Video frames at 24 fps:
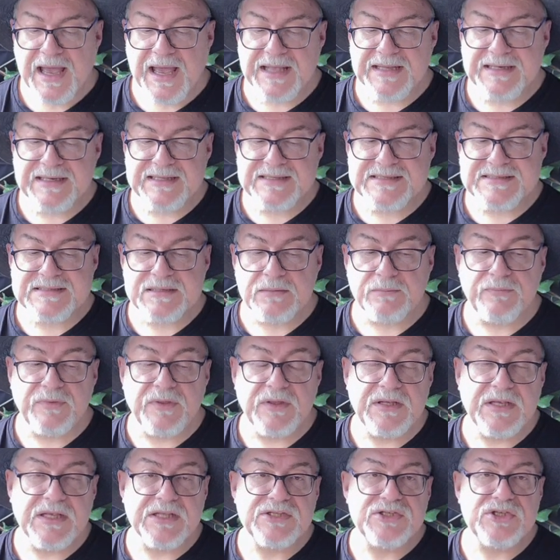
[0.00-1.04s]
and it's
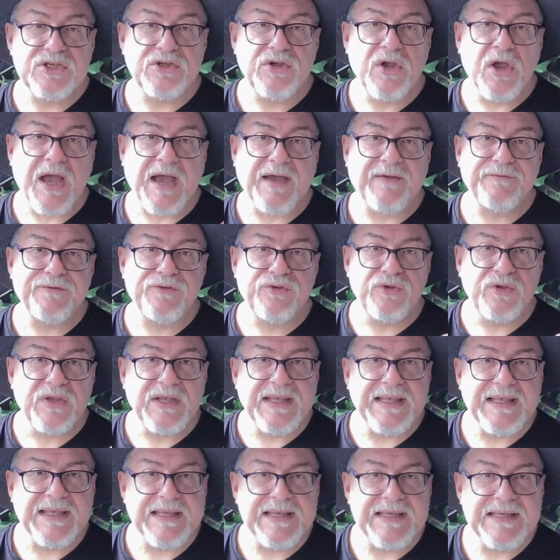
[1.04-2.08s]
something that you have to
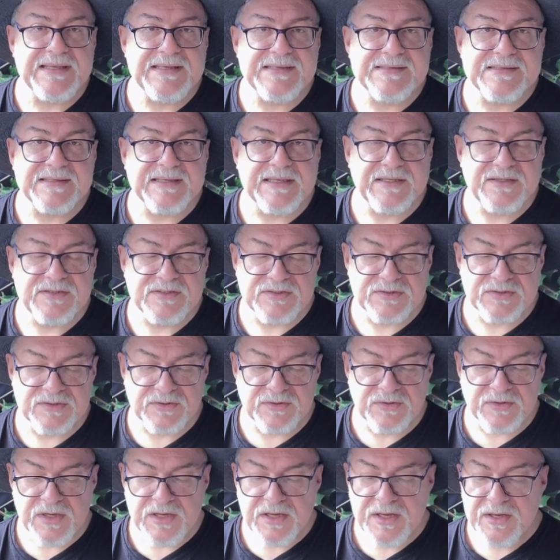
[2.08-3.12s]
ease
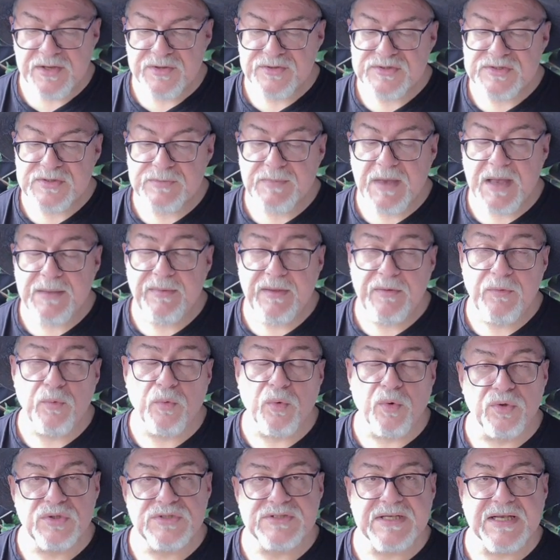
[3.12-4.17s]
into. So maybe
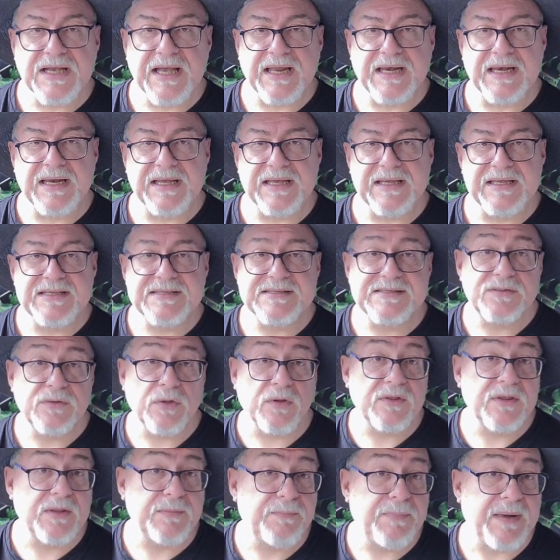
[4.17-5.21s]
watercolor is
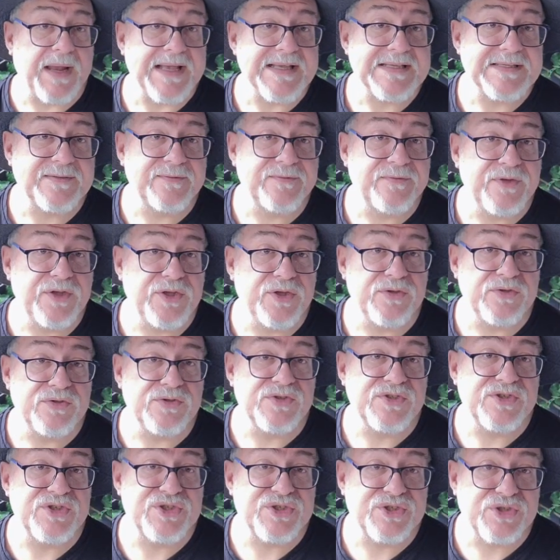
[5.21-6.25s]
not the place for you
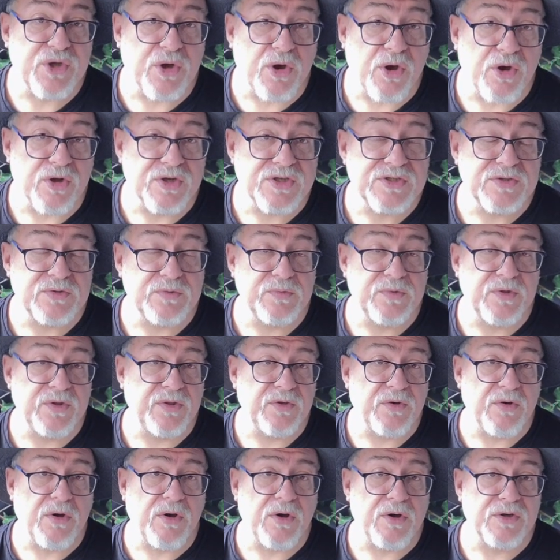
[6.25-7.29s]
to start
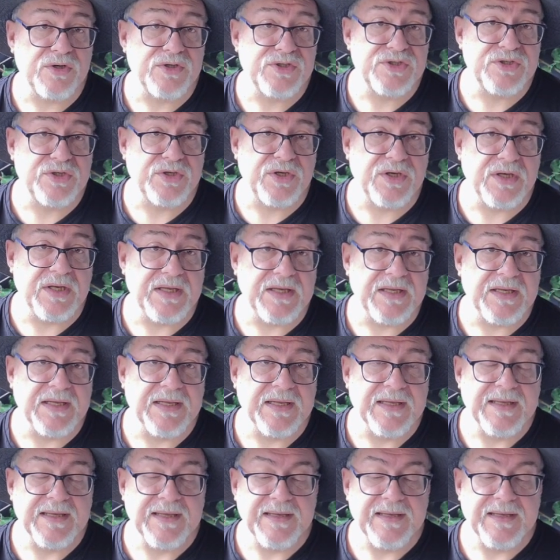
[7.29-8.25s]
with your art journey.